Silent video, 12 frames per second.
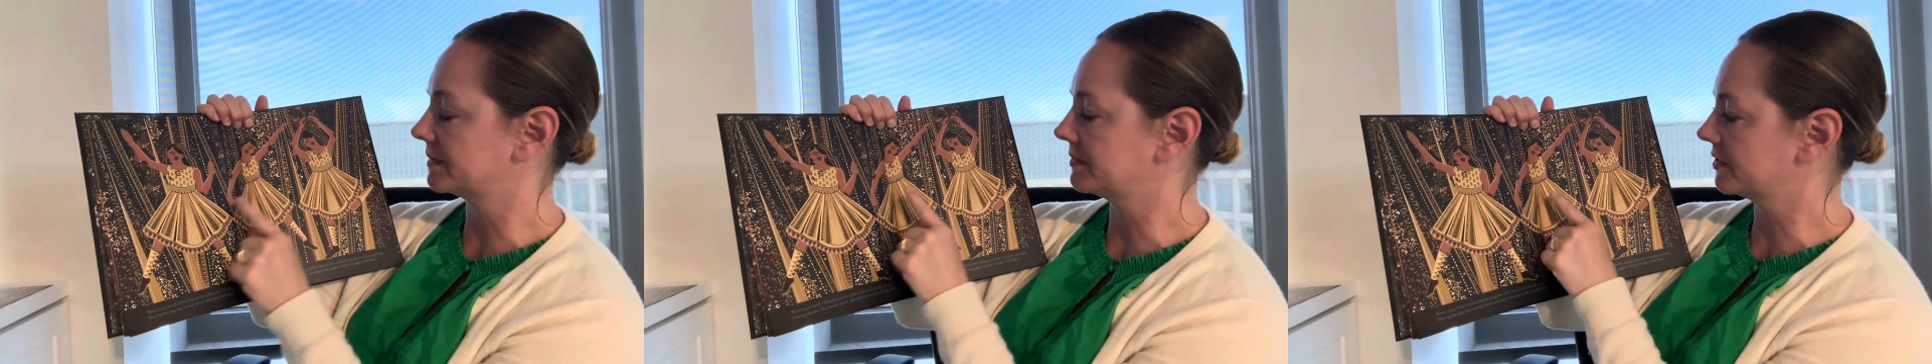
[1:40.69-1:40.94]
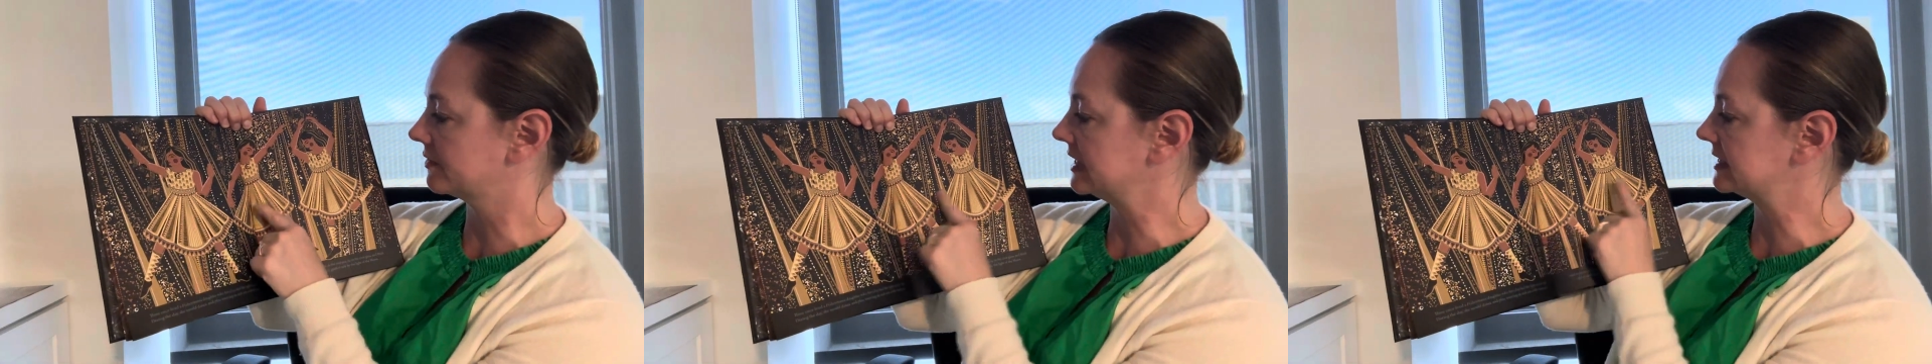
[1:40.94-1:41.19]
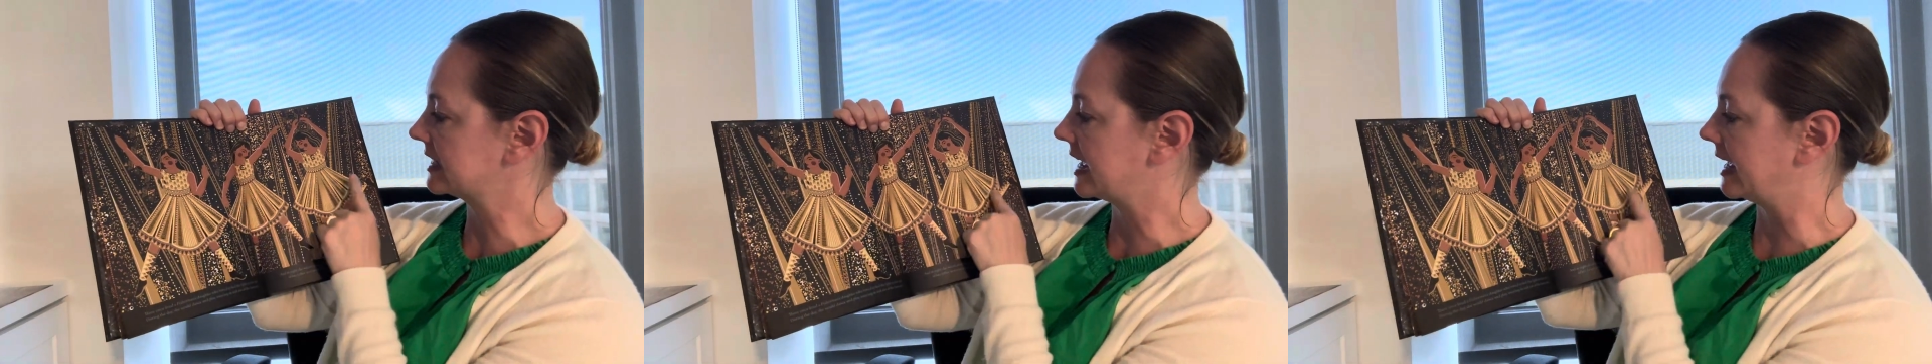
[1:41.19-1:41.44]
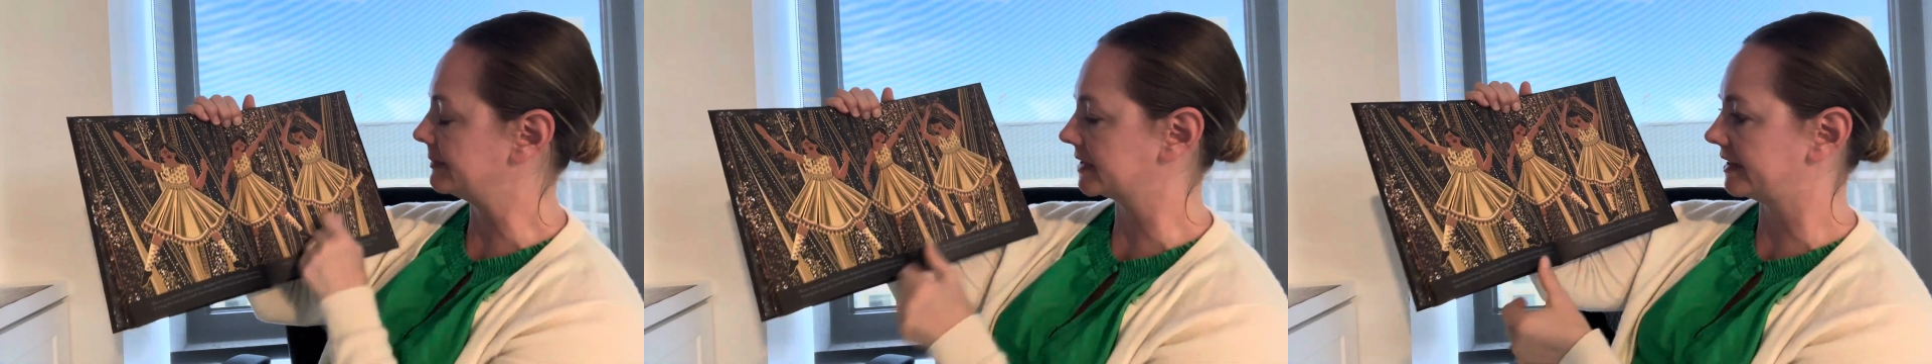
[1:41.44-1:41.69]
up 3
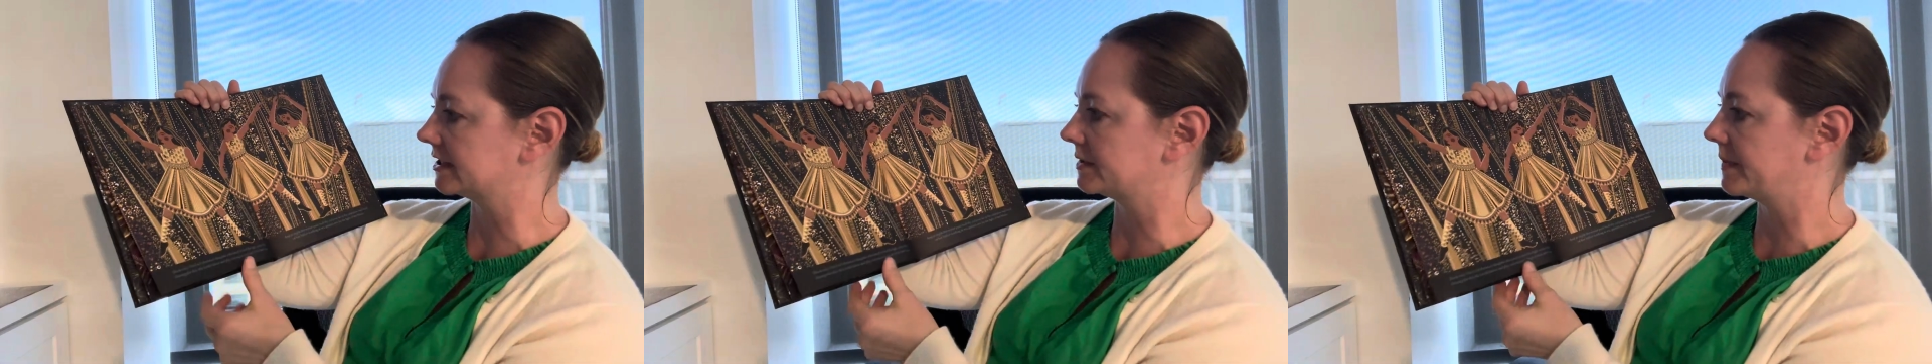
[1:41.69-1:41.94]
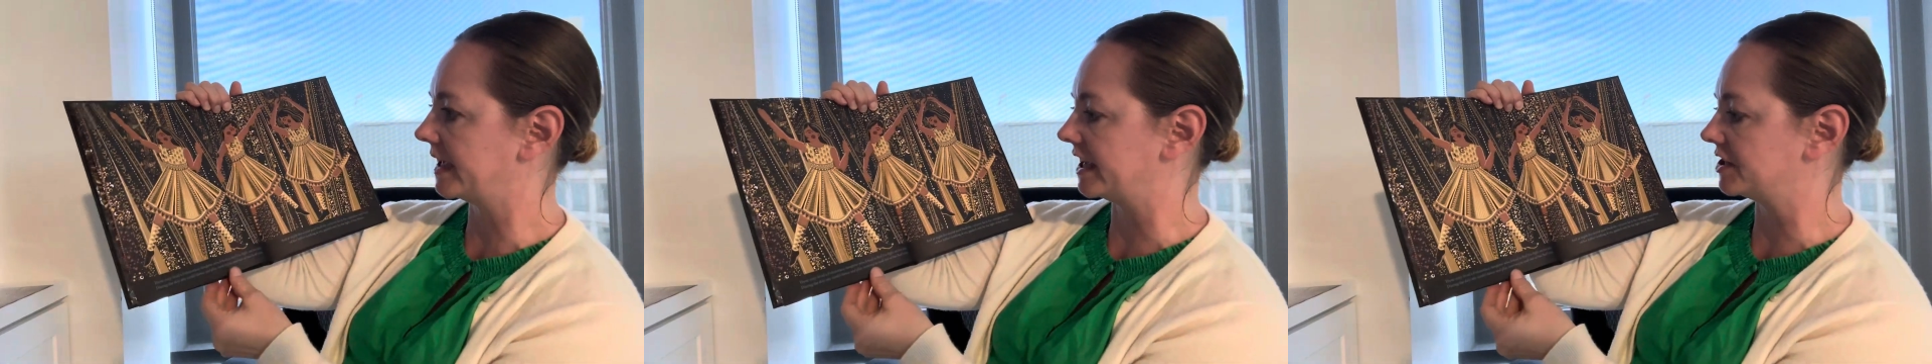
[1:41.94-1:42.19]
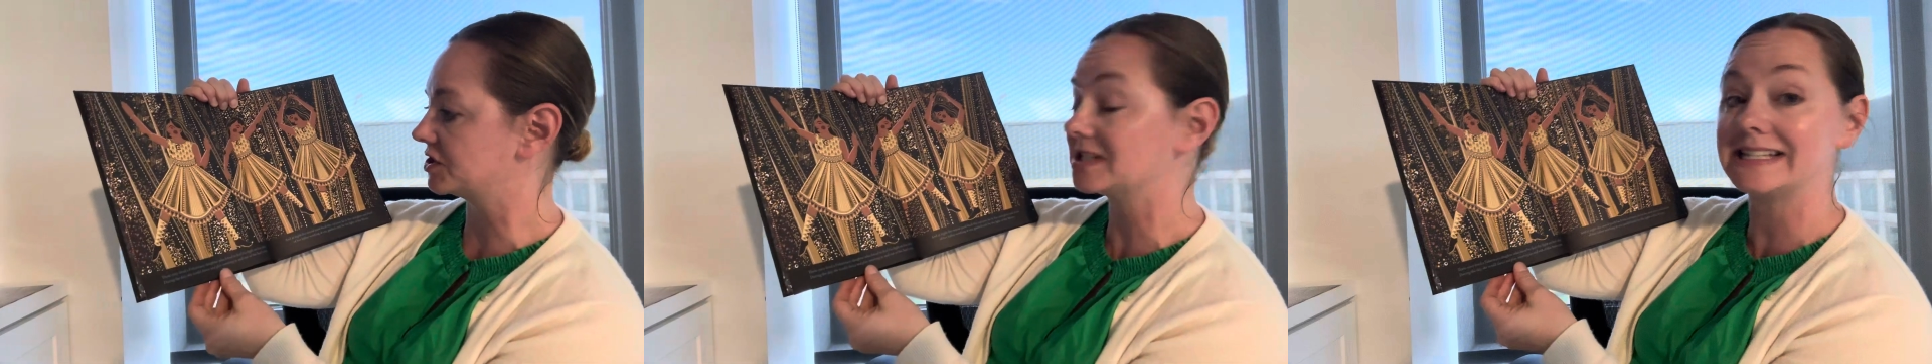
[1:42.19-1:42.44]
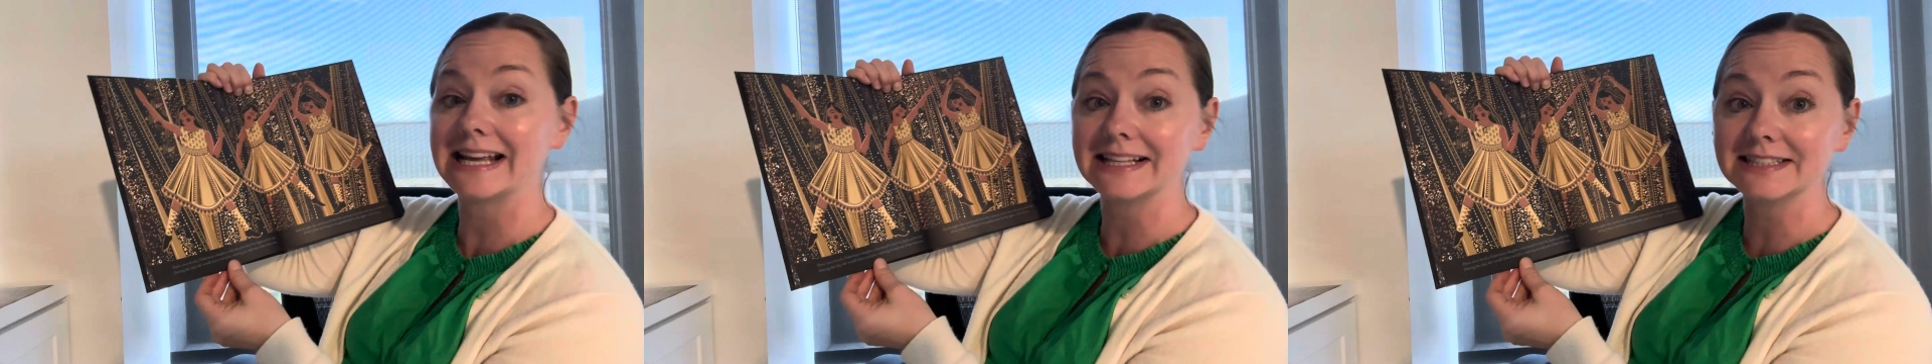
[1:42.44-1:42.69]
times on this page
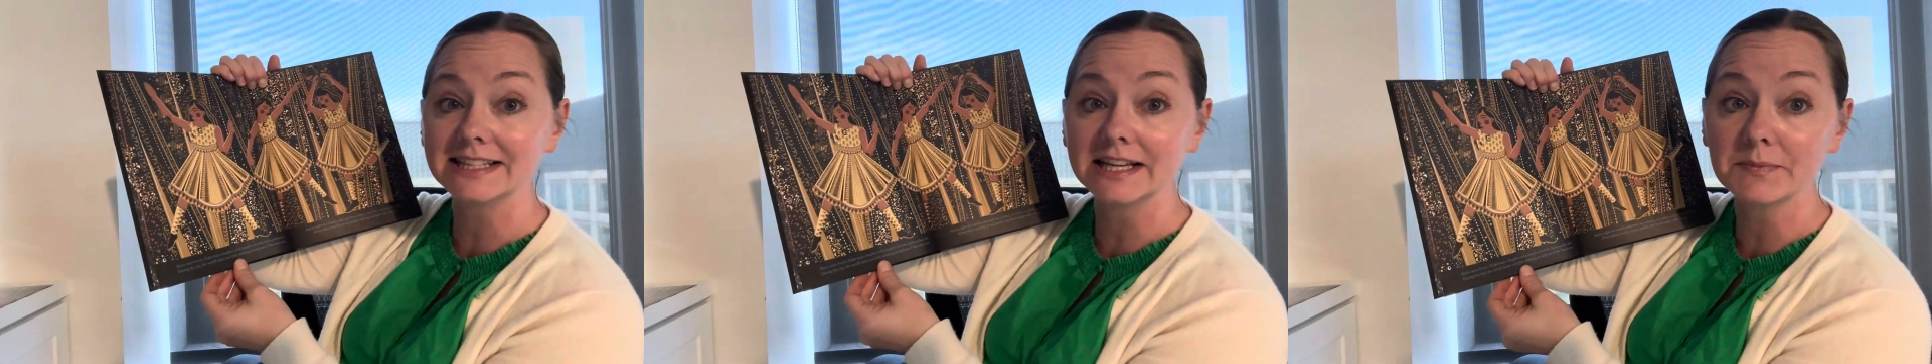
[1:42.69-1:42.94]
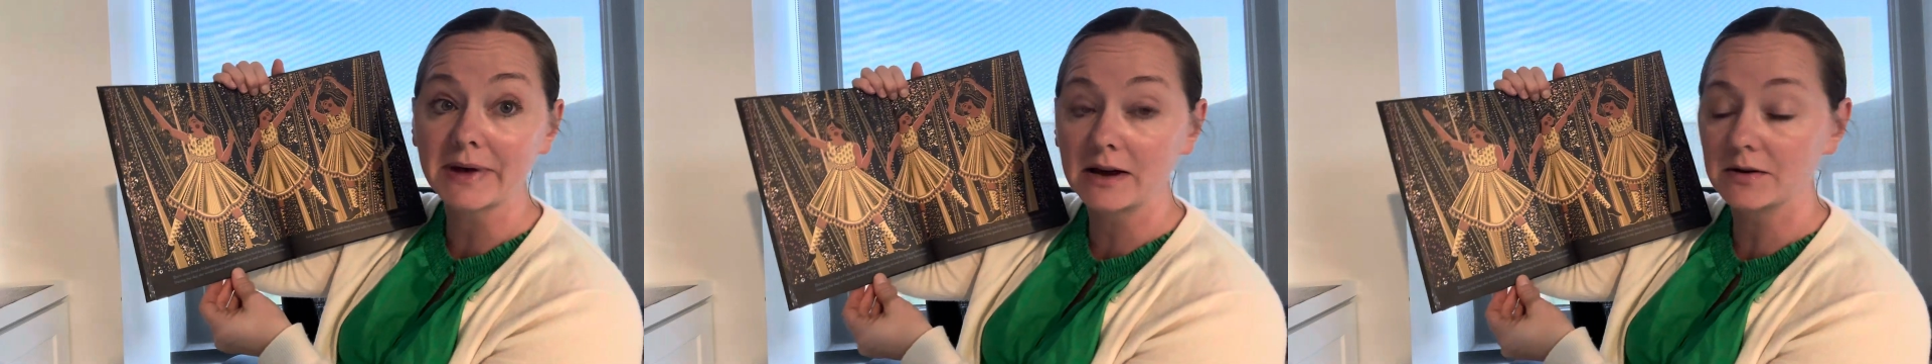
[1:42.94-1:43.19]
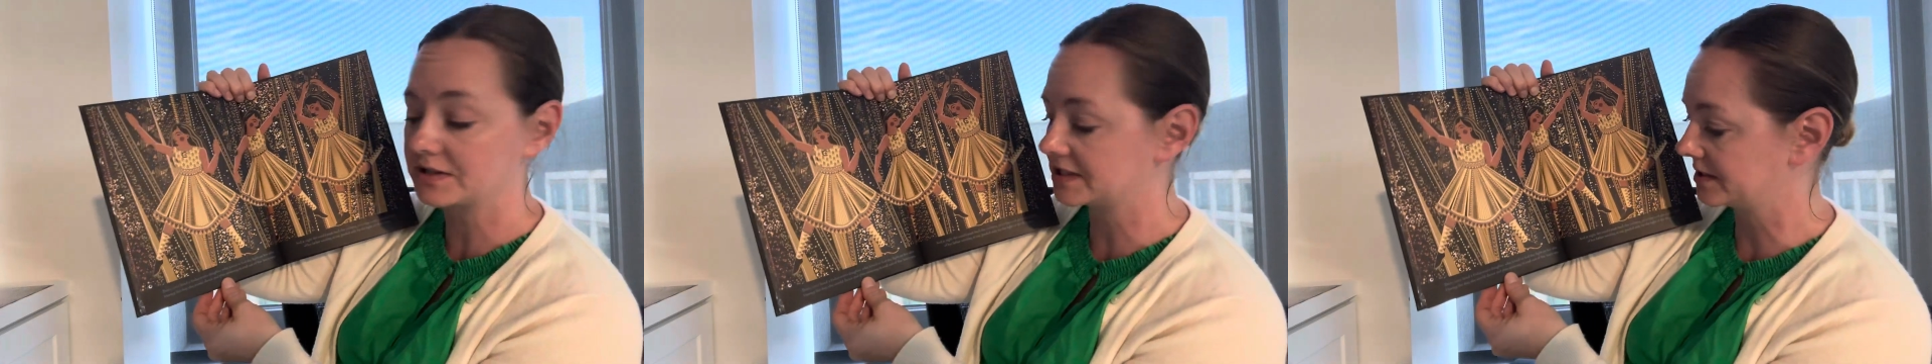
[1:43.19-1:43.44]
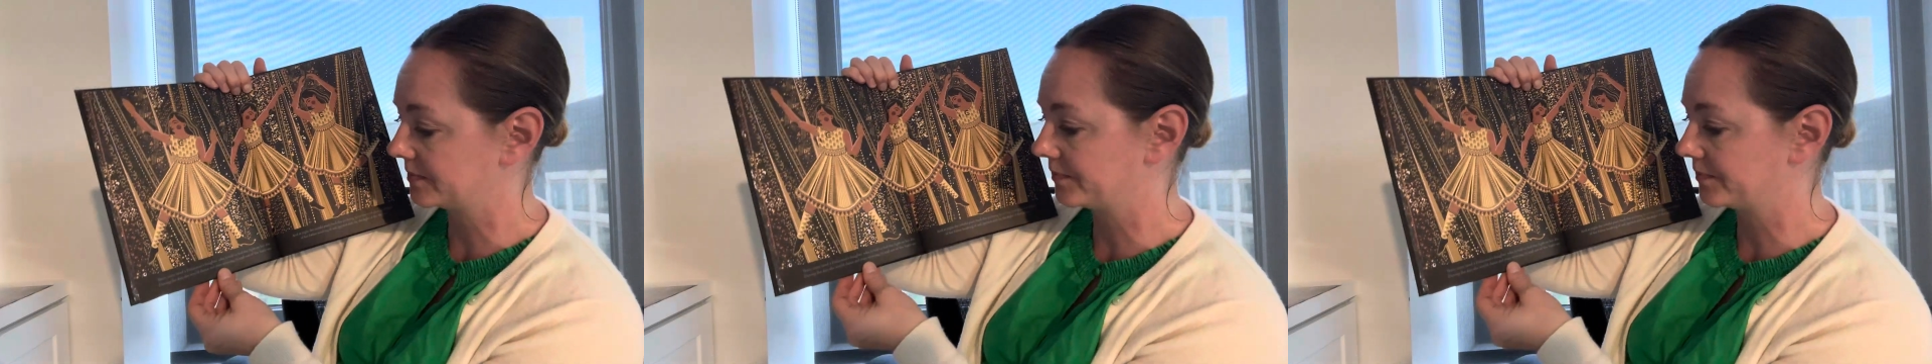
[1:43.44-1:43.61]
dancing about.